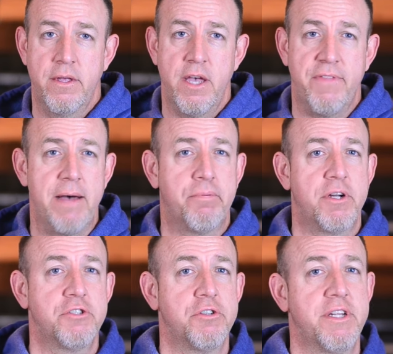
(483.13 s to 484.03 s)
If that
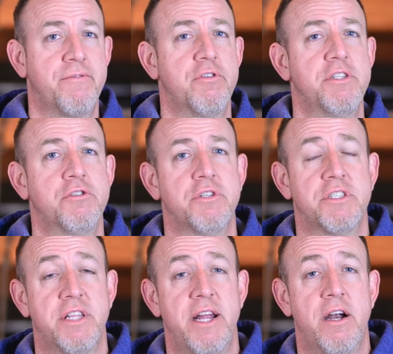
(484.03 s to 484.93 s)
pressure differential
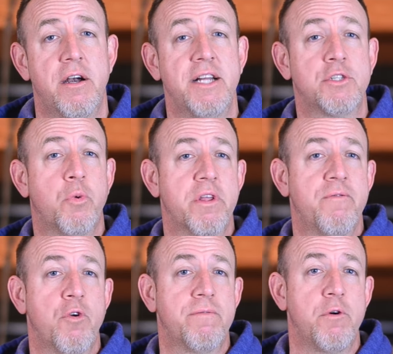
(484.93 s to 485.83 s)
is there and
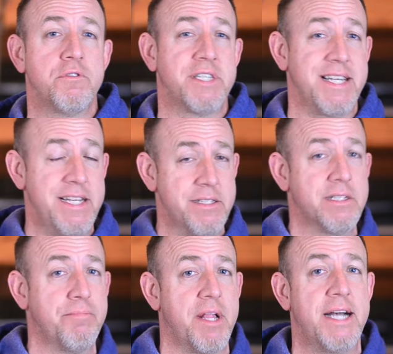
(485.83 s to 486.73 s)
24 volts is
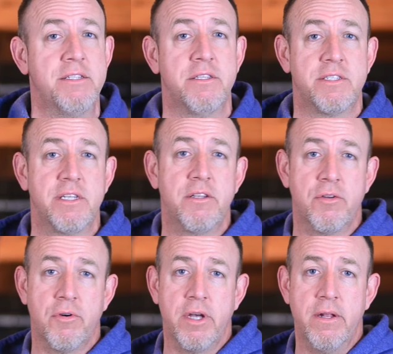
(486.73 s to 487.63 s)
applied to the
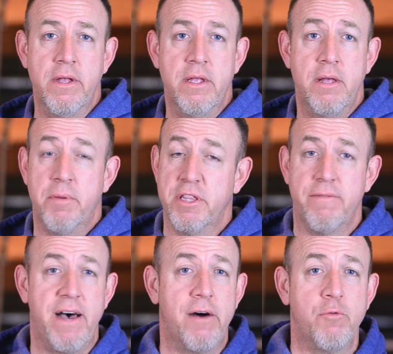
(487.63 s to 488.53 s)
solenoid, but the
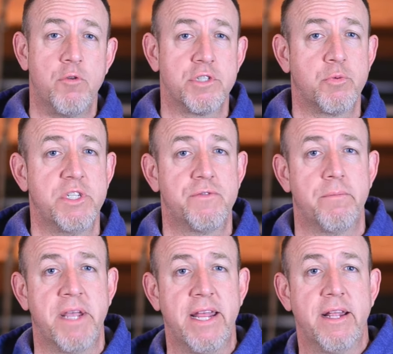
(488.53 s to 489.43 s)
valve won't switch
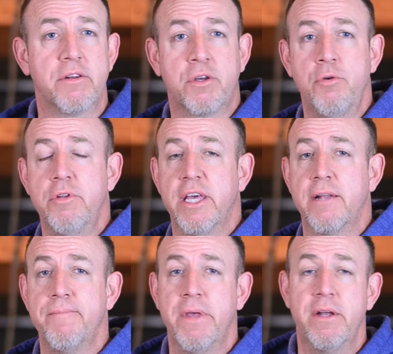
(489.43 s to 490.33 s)
from heating to
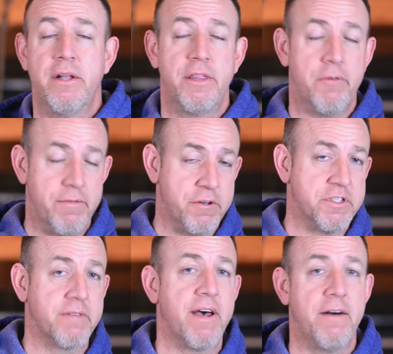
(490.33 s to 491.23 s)
cooling, the
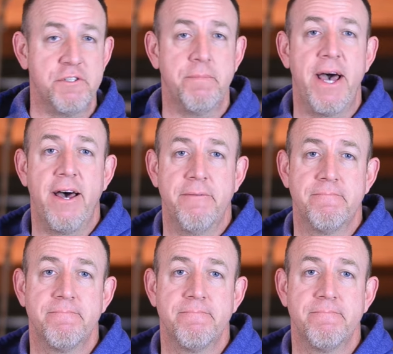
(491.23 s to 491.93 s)
reversing valve is bad.